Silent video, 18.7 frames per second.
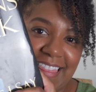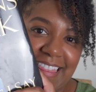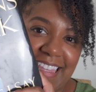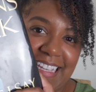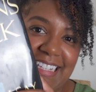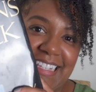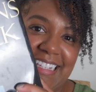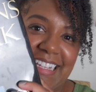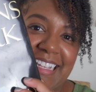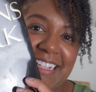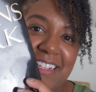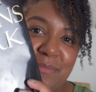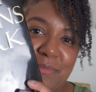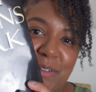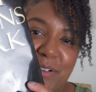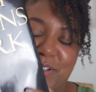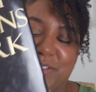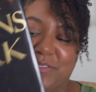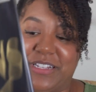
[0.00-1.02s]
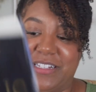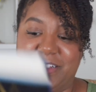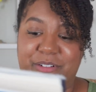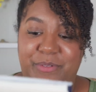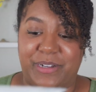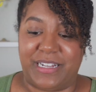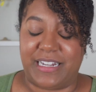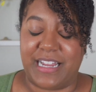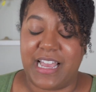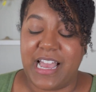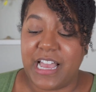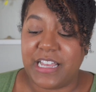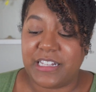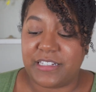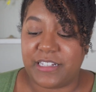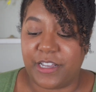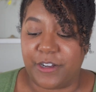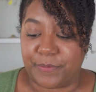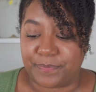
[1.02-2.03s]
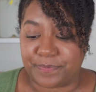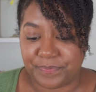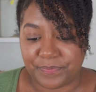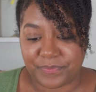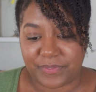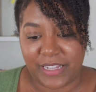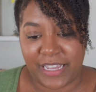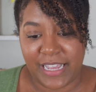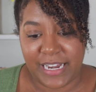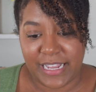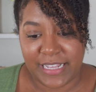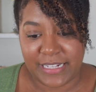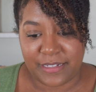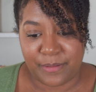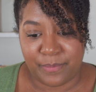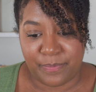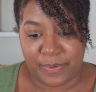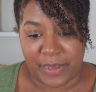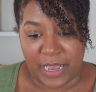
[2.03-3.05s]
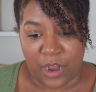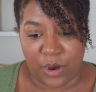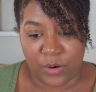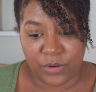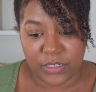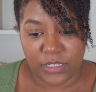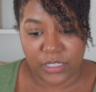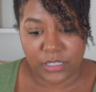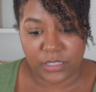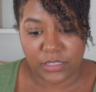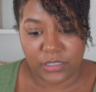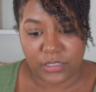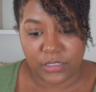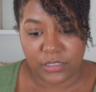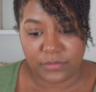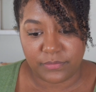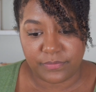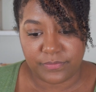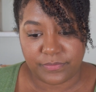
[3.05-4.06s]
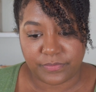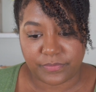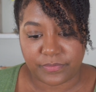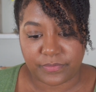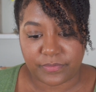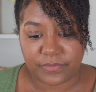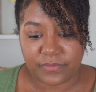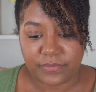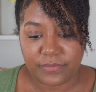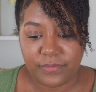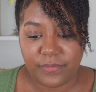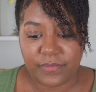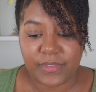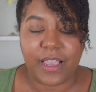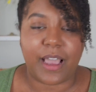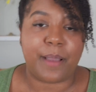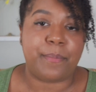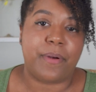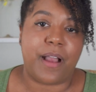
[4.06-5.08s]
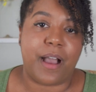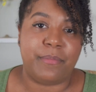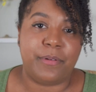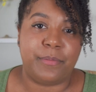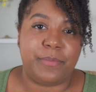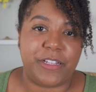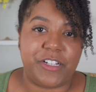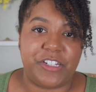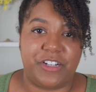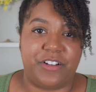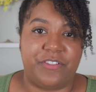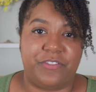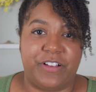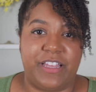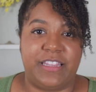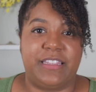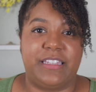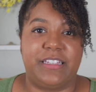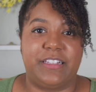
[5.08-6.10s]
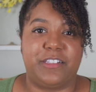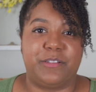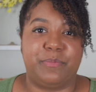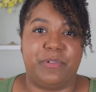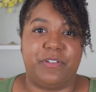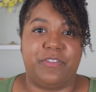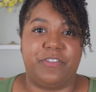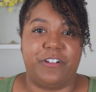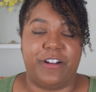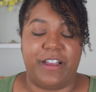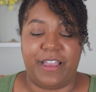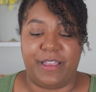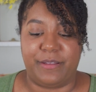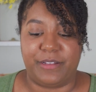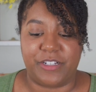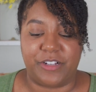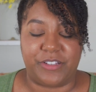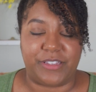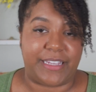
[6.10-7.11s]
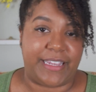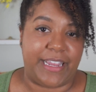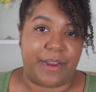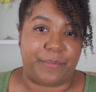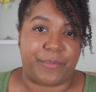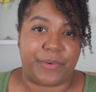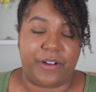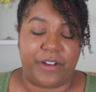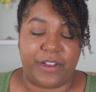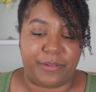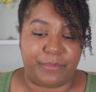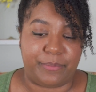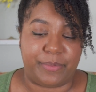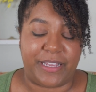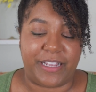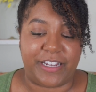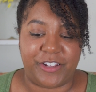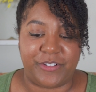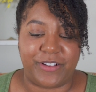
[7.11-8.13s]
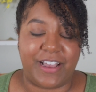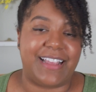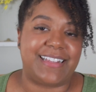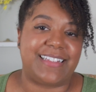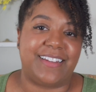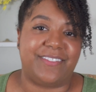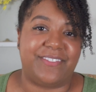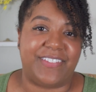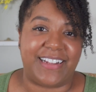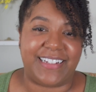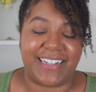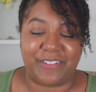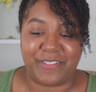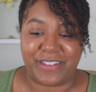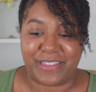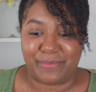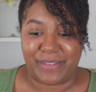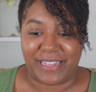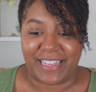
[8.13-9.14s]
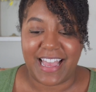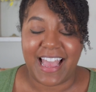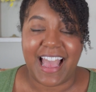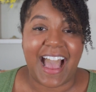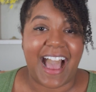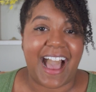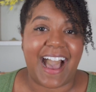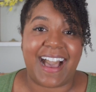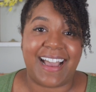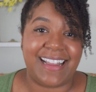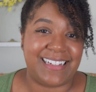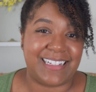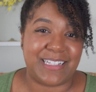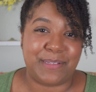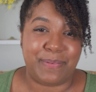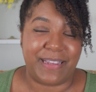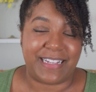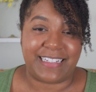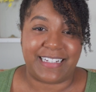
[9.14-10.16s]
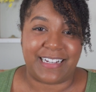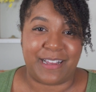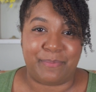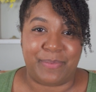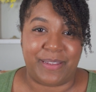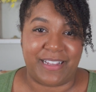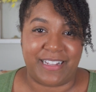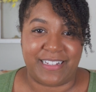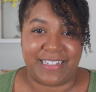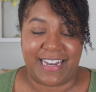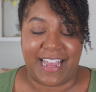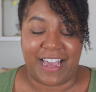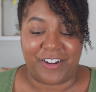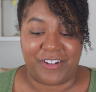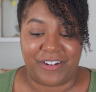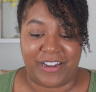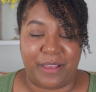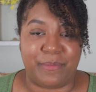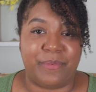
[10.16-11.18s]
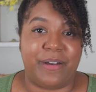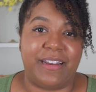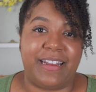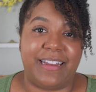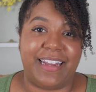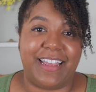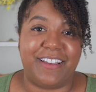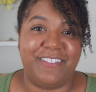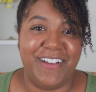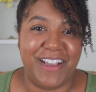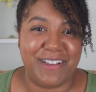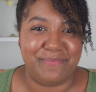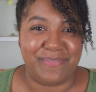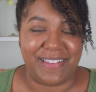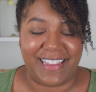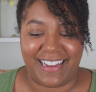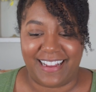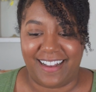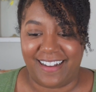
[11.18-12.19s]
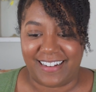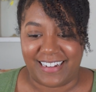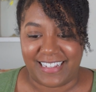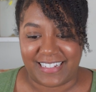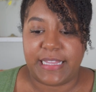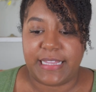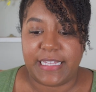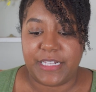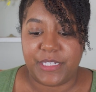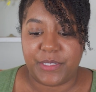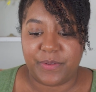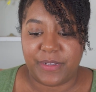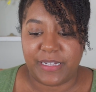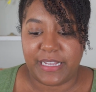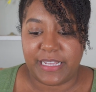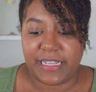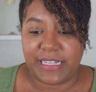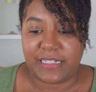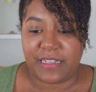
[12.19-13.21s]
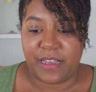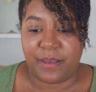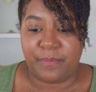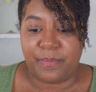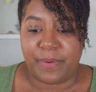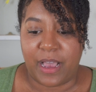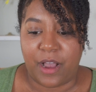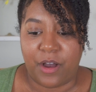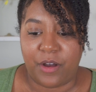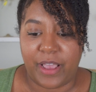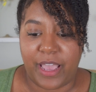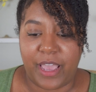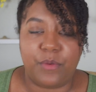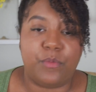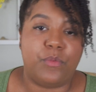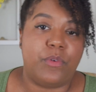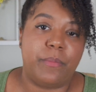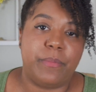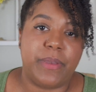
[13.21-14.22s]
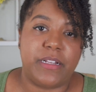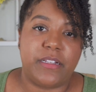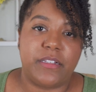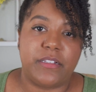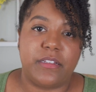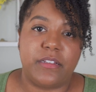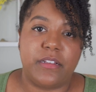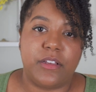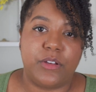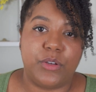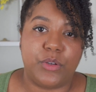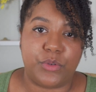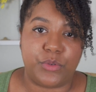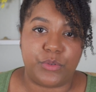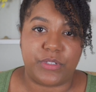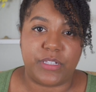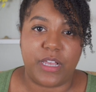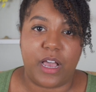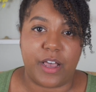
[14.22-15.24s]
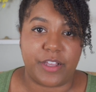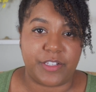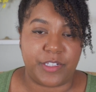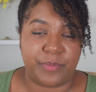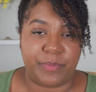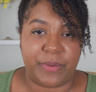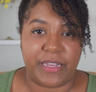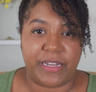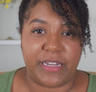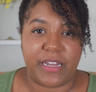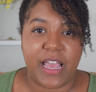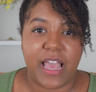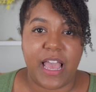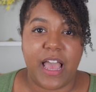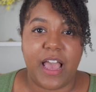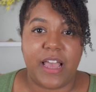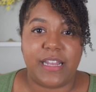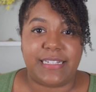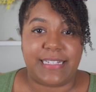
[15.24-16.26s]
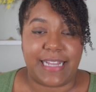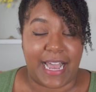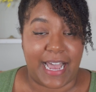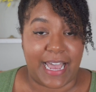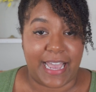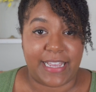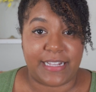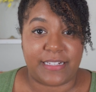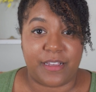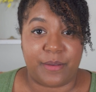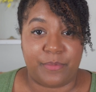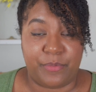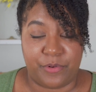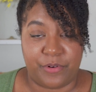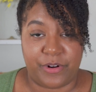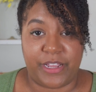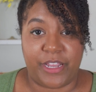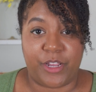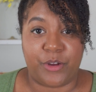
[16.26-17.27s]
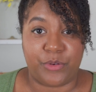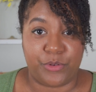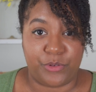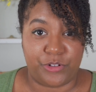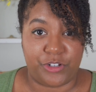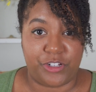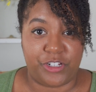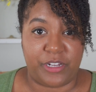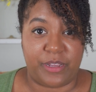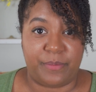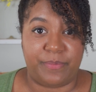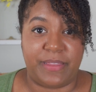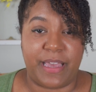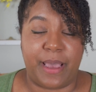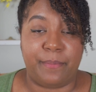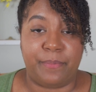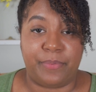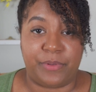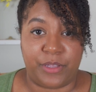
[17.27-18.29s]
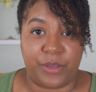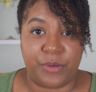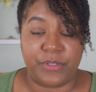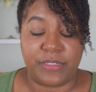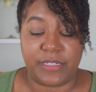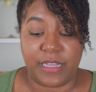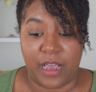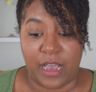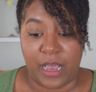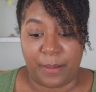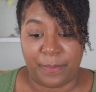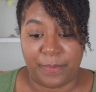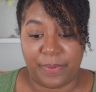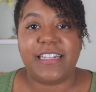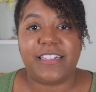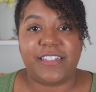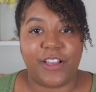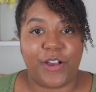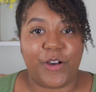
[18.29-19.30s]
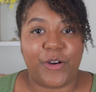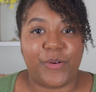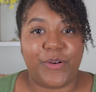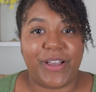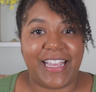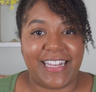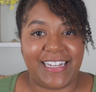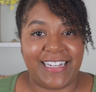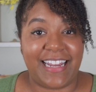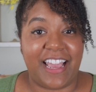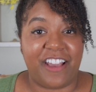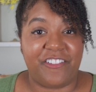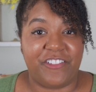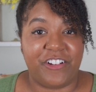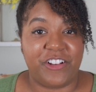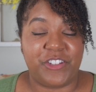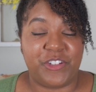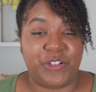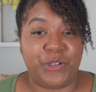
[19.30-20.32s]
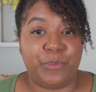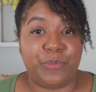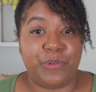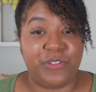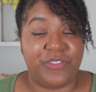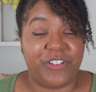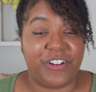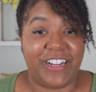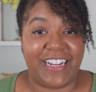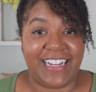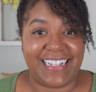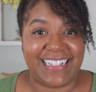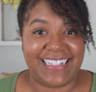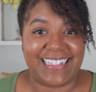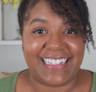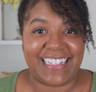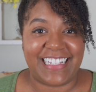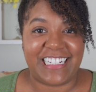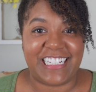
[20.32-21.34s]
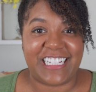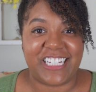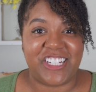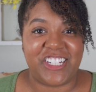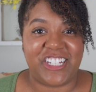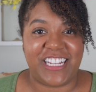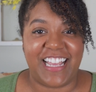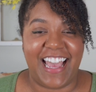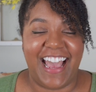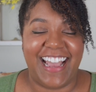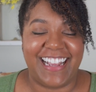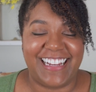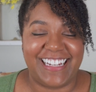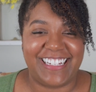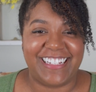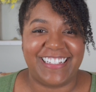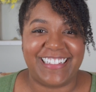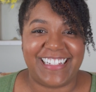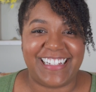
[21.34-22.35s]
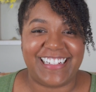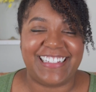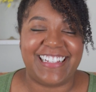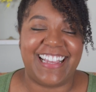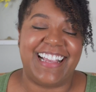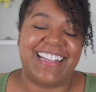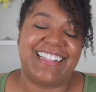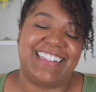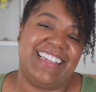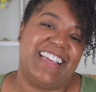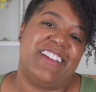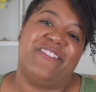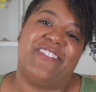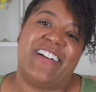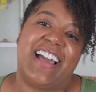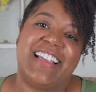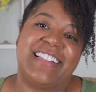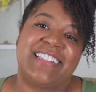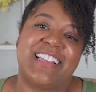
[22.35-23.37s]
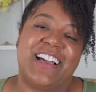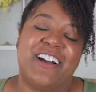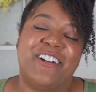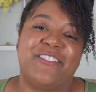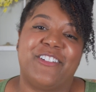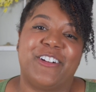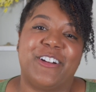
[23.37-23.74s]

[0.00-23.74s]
This is the most recent one. So it is about, I probably should have read this before I turned the camera on, but you guys can find out with me. I just picked it up because it had her name on it, if I'm being honest. This one is about a woman whose husband dies aboard a cruise ship that blows up. So in an effort to prove her innocence, she actually takes the advice of